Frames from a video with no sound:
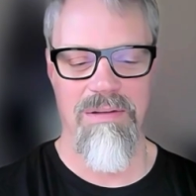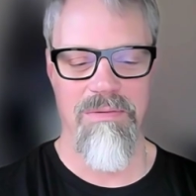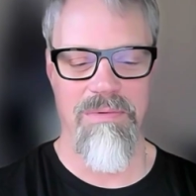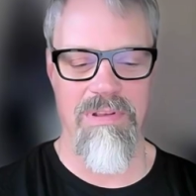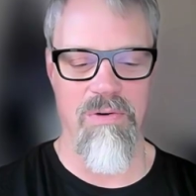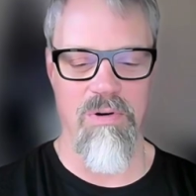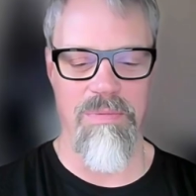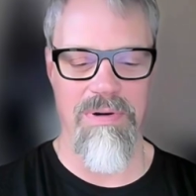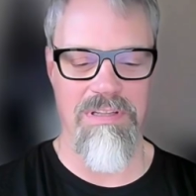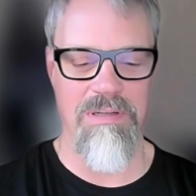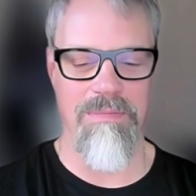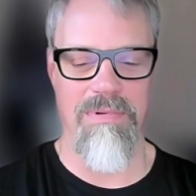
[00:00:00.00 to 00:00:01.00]
with core
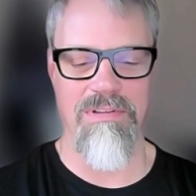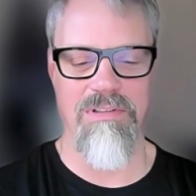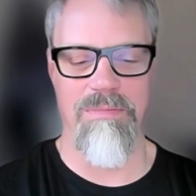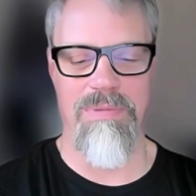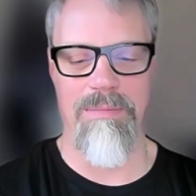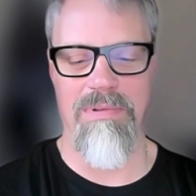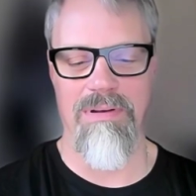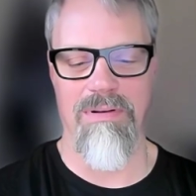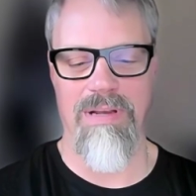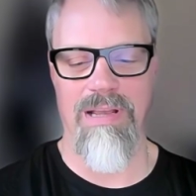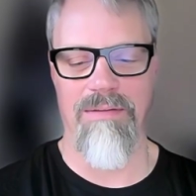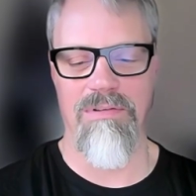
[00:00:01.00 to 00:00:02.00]
principles so people
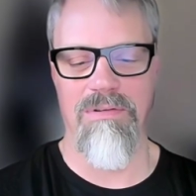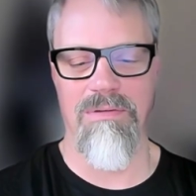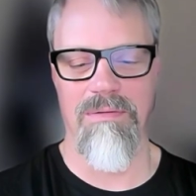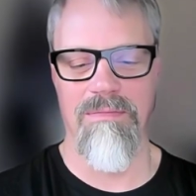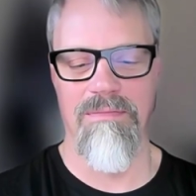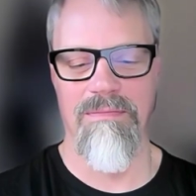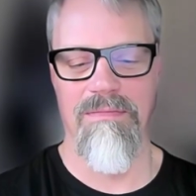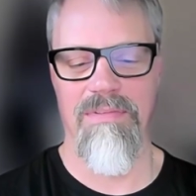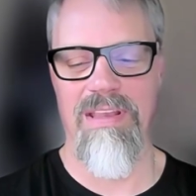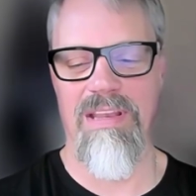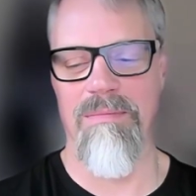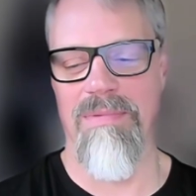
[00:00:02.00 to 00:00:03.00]
don't have to
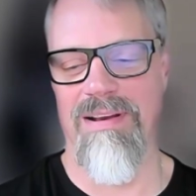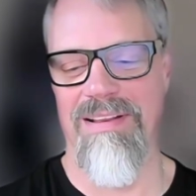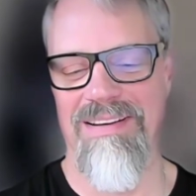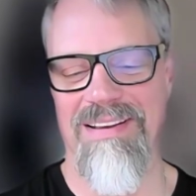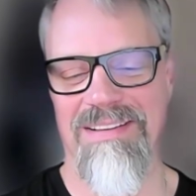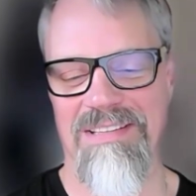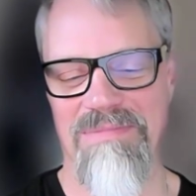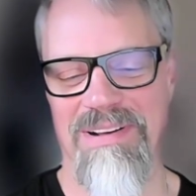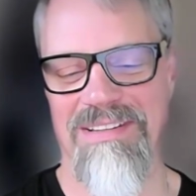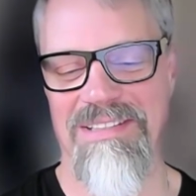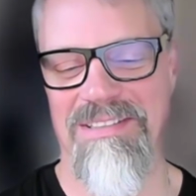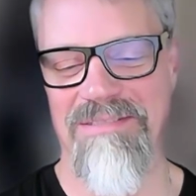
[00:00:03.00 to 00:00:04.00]
think about it as
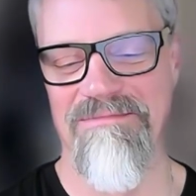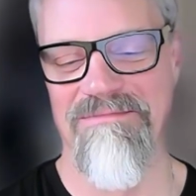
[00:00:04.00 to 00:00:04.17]
much.